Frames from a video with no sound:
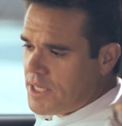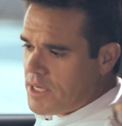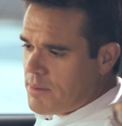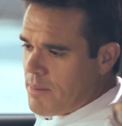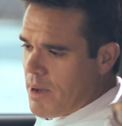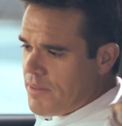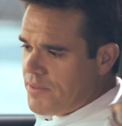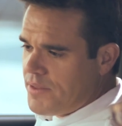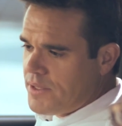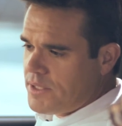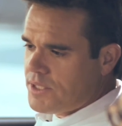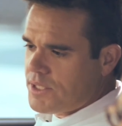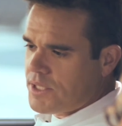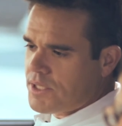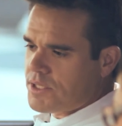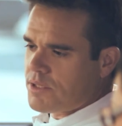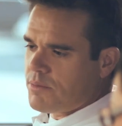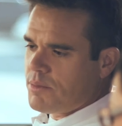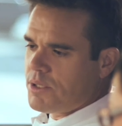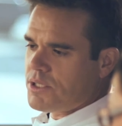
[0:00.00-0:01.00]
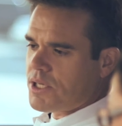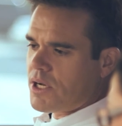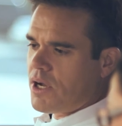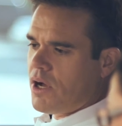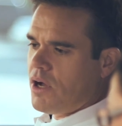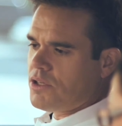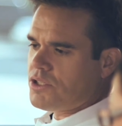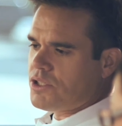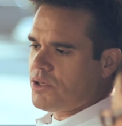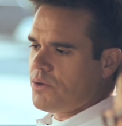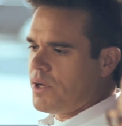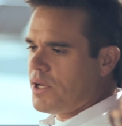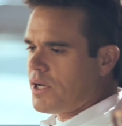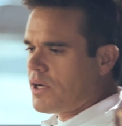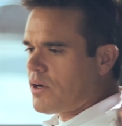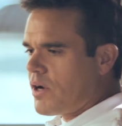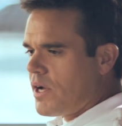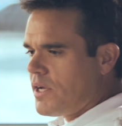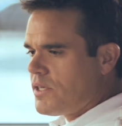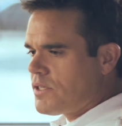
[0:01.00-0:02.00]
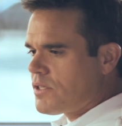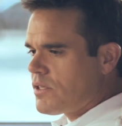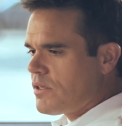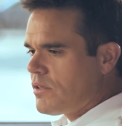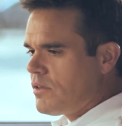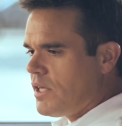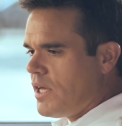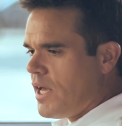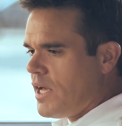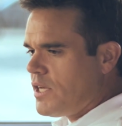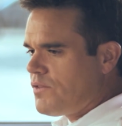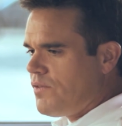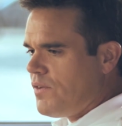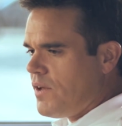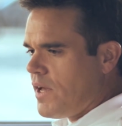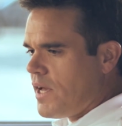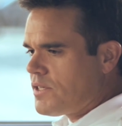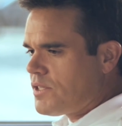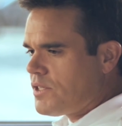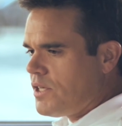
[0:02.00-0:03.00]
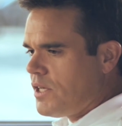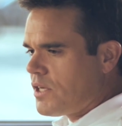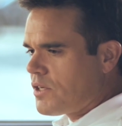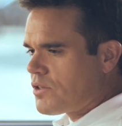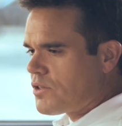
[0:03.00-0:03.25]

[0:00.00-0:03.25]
thing about this system is it also integrates the HVAC